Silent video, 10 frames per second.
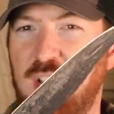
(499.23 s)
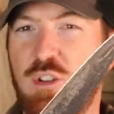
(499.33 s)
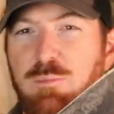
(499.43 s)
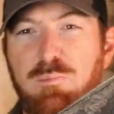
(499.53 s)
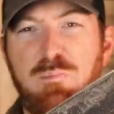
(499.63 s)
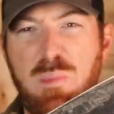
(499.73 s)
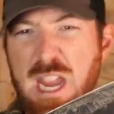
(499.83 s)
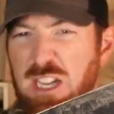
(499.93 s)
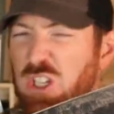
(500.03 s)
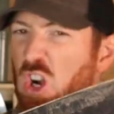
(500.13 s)
handle,
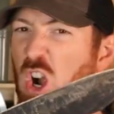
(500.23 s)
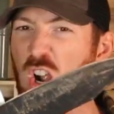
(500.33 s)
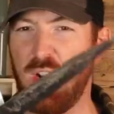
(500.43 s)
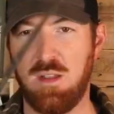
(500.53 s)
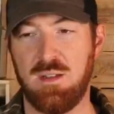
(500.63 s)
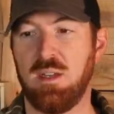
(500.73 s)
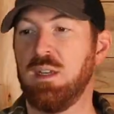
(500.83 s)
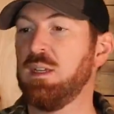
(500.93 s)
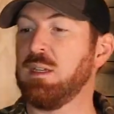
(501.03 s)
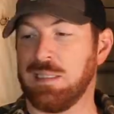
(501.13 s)
big guard.
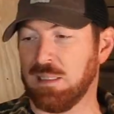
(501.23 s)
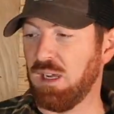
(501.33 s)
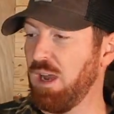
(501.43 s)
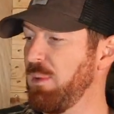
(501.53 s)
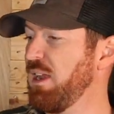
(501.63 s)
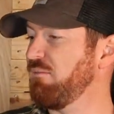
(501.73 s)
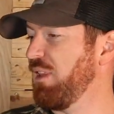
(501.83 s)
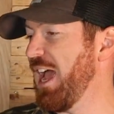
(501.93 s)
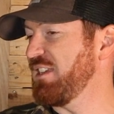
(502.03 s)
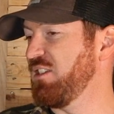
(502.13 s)
I mean,
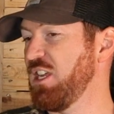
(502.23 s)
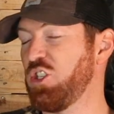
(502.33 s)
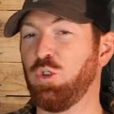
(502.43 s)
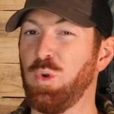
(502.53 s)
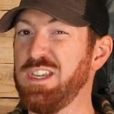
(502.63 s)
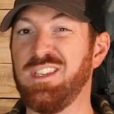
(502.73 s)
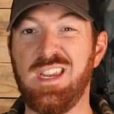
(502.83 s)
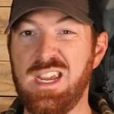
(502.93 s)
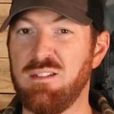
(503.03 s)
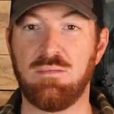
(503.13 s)
last ditch
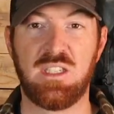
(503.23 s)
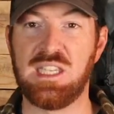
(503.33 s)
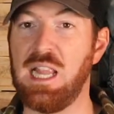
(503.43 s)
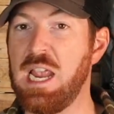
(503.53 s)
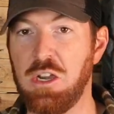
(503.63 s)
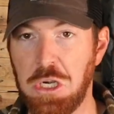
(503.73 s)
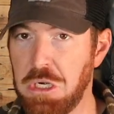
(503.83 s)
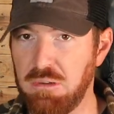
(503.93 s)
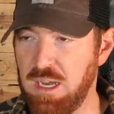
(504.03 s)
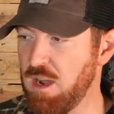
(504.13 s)
grizzly
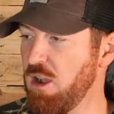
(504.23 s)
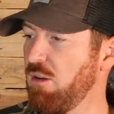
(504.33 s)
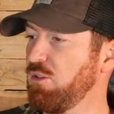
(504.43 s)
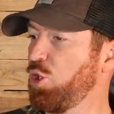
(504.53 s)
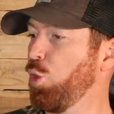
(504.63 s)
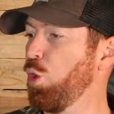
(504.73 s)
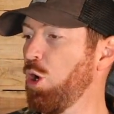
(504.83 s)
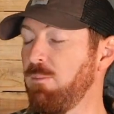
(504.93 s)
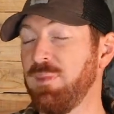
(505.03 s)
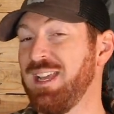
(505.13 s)
slayer, you know,
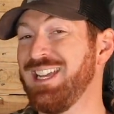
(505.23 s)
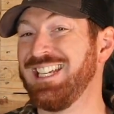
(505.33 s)
tool.